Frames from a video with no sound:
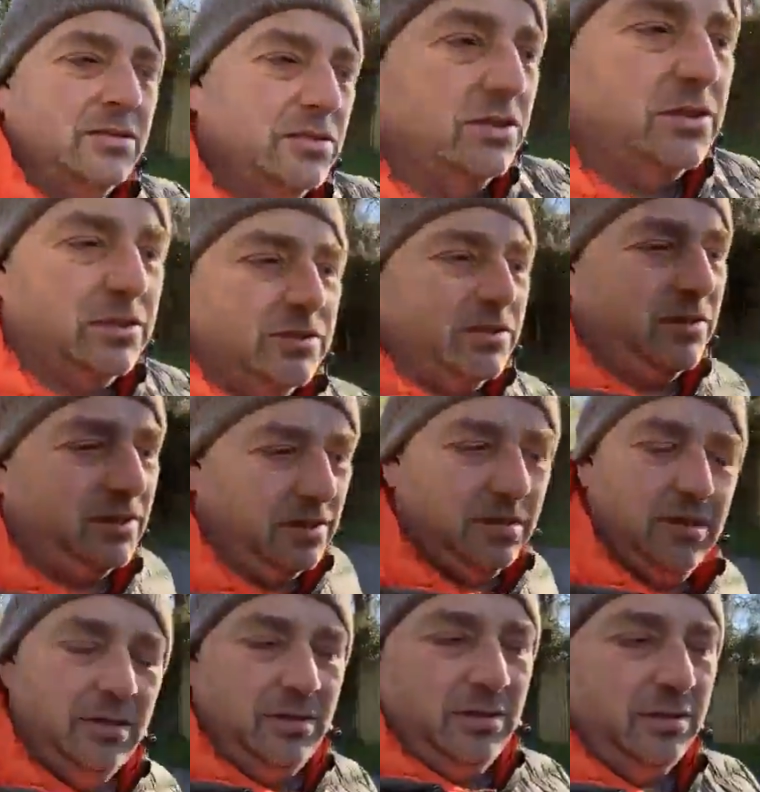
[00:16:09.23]
Just,
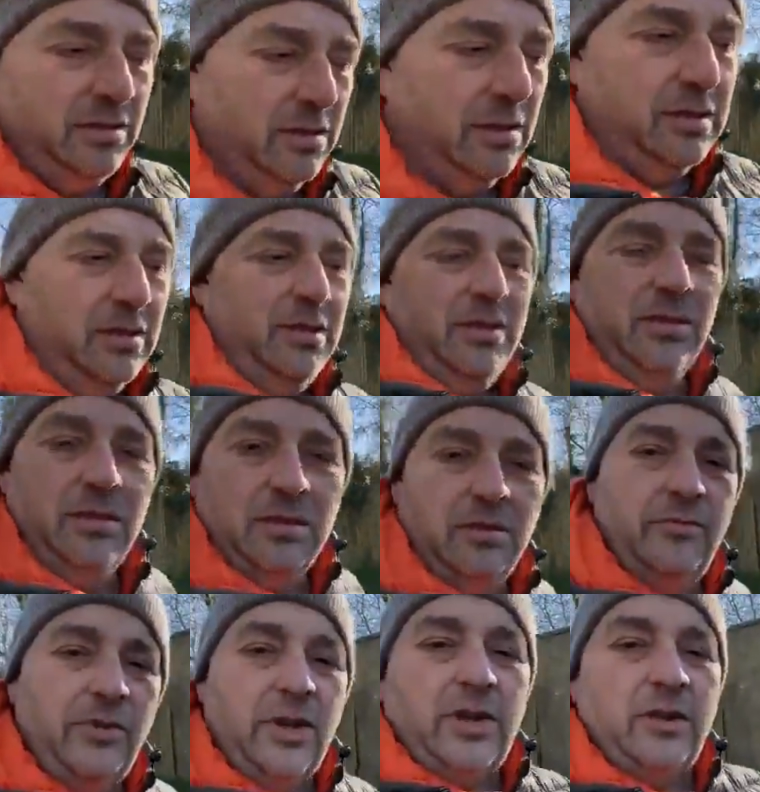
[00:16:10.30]
you'll
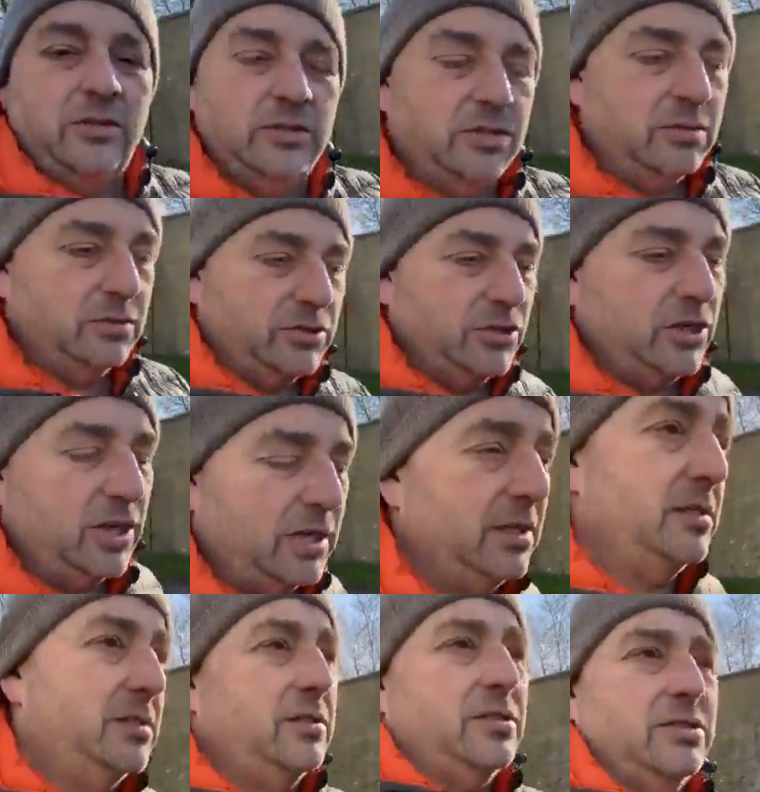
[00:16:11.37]
have realised I was
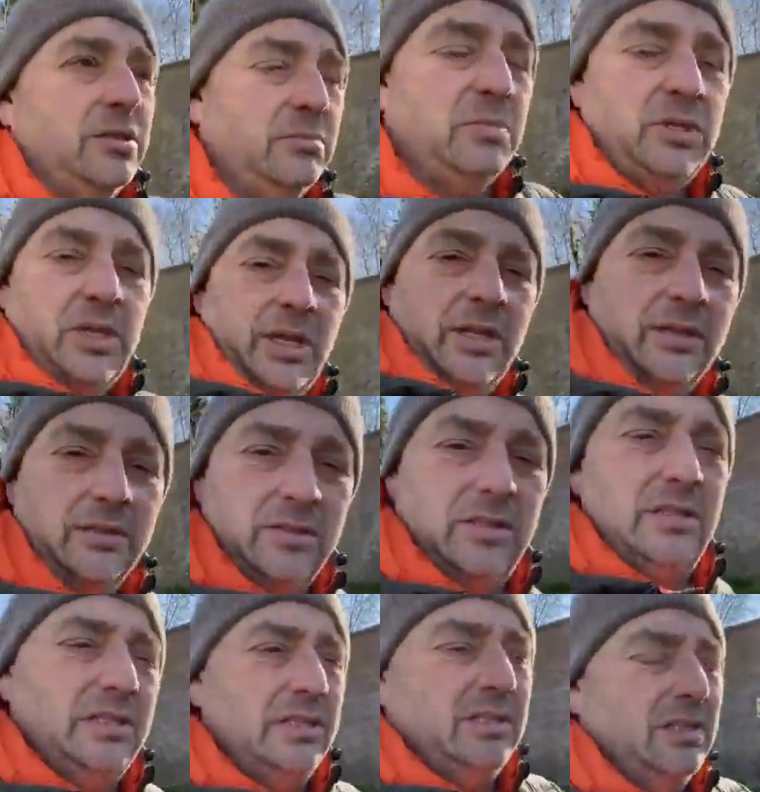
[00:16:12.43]
chatting to somebody
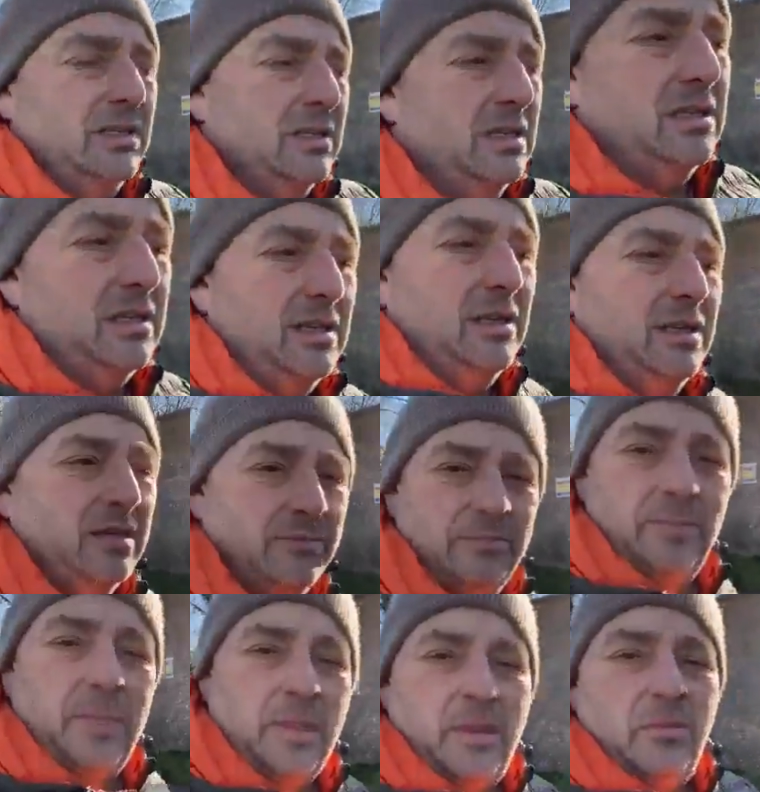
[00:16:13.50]
else.
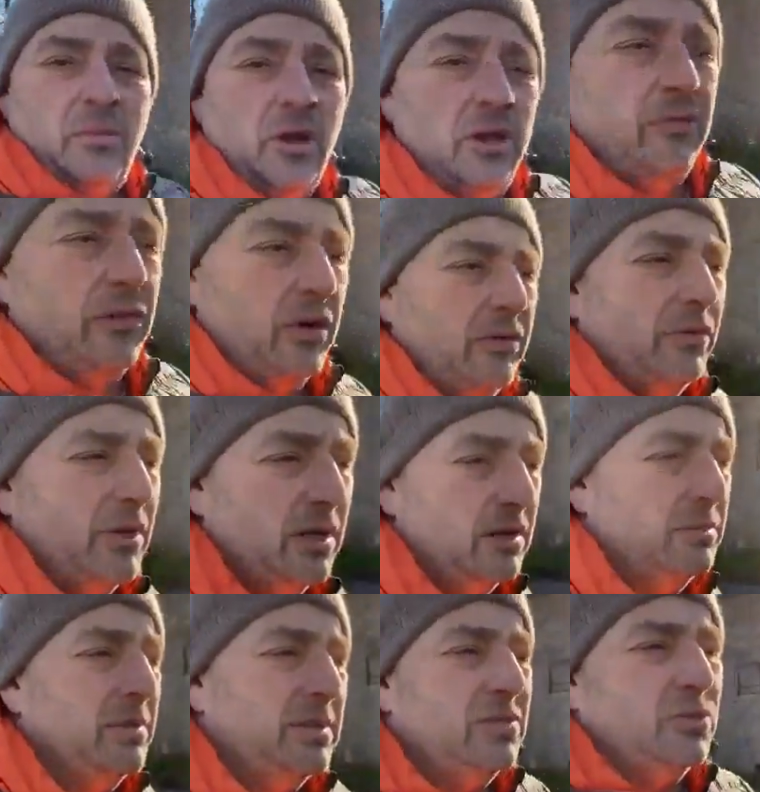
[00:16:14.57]
You might have
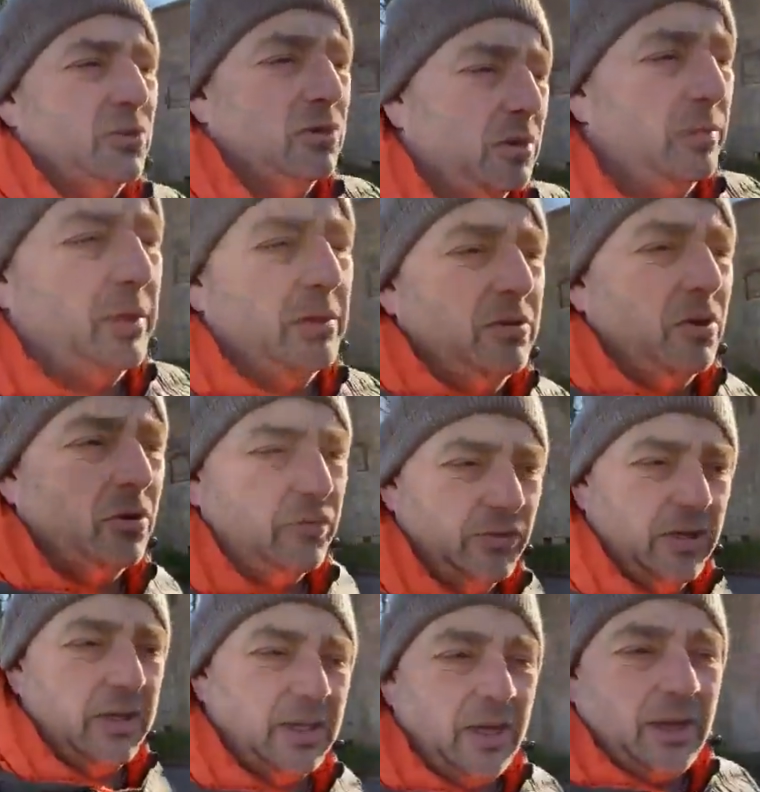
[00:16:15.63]
overheard me talk about
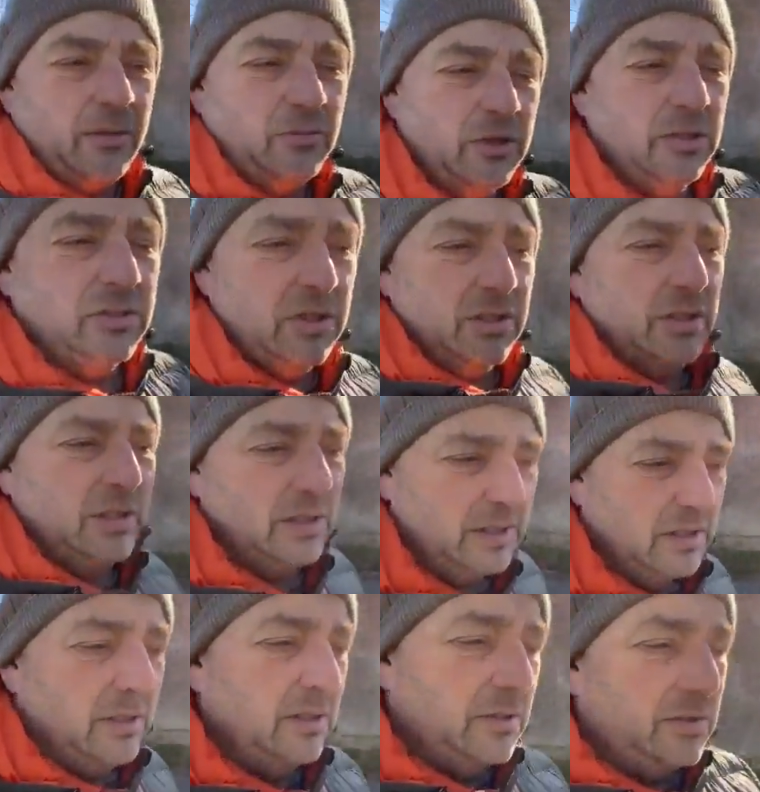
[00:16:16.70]
coffee and cameras.
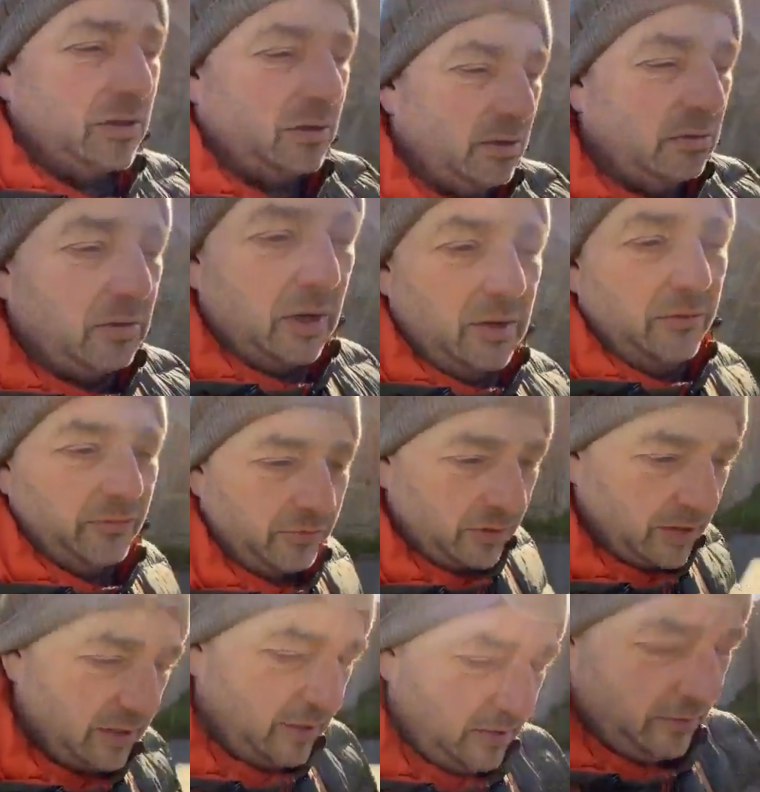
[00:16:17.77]
So I run a
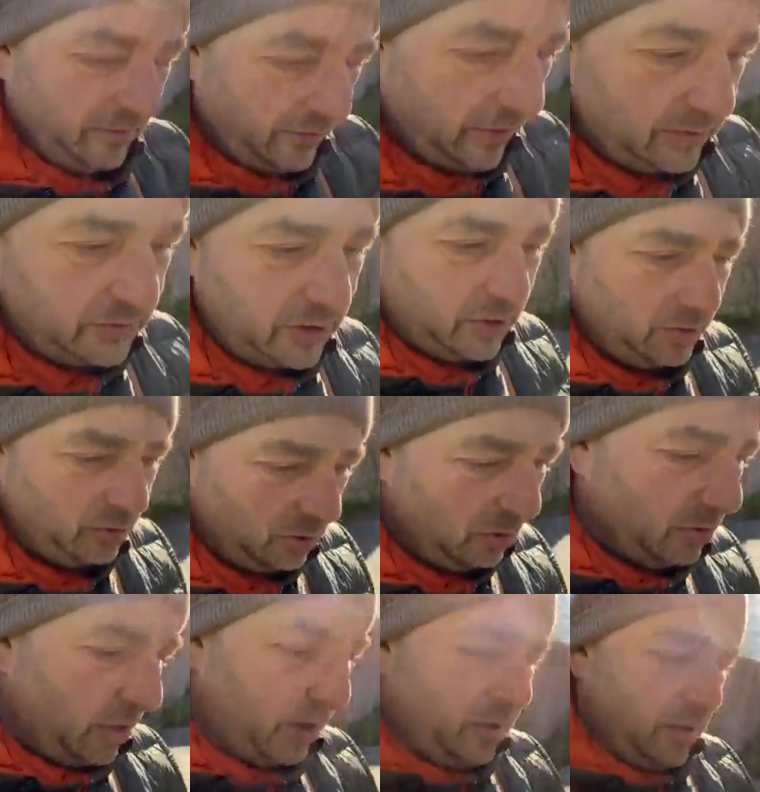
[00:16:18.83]
free photo
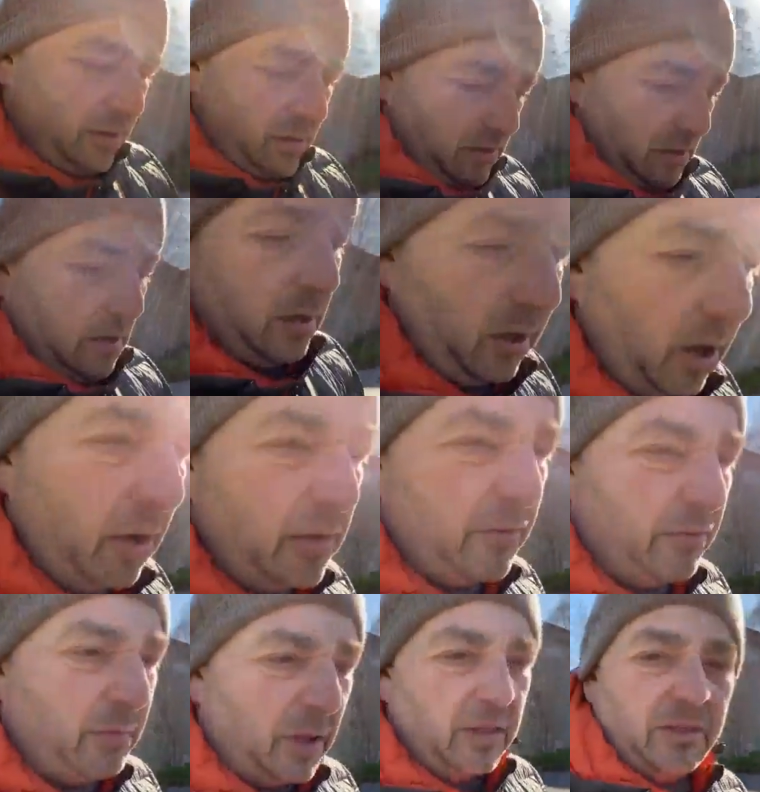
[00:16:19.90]
walk, kind
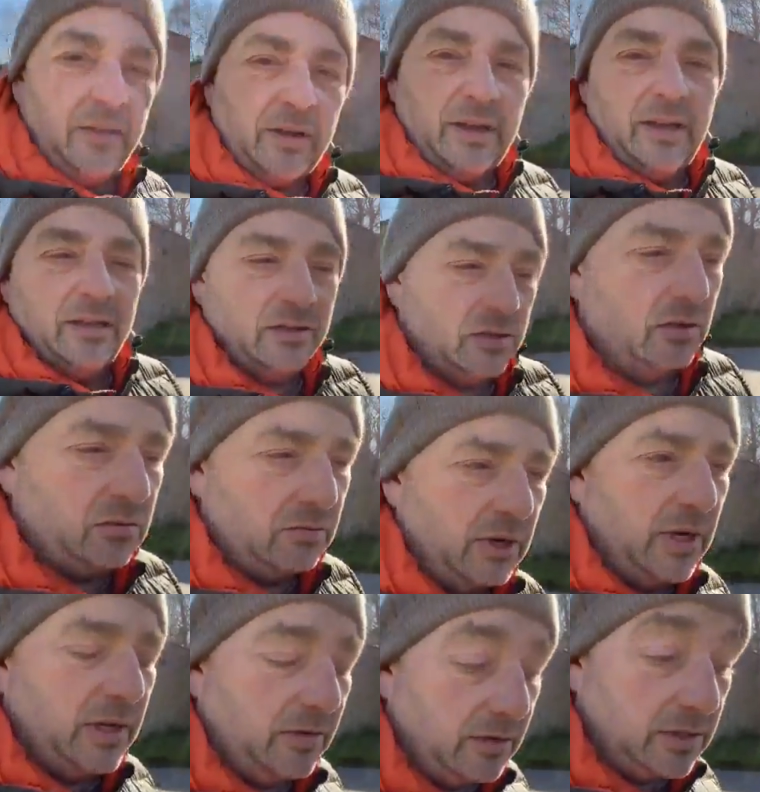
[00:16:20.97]
of monthly. It's not
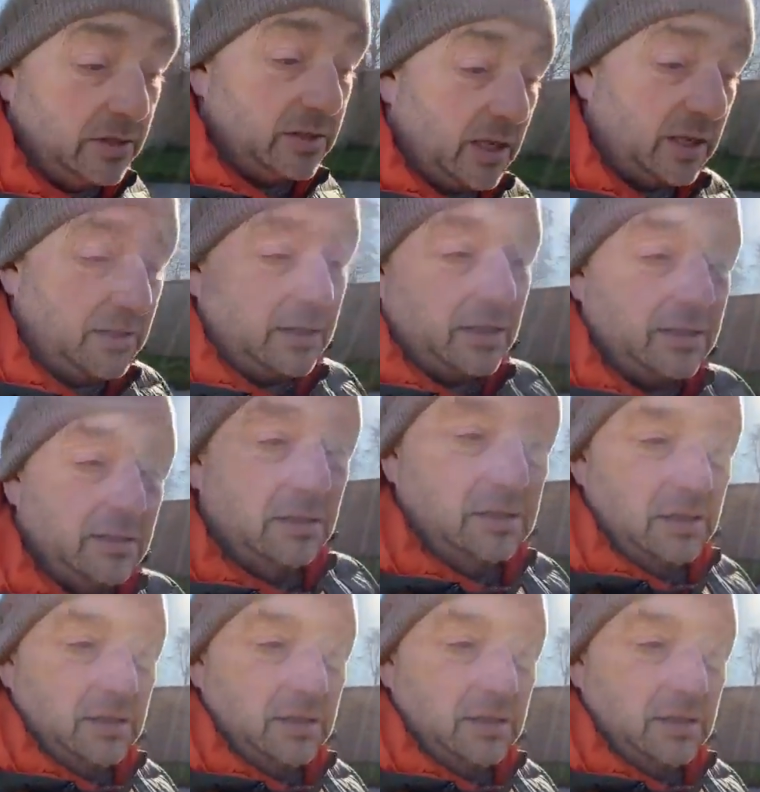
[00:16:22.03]
really on a set date.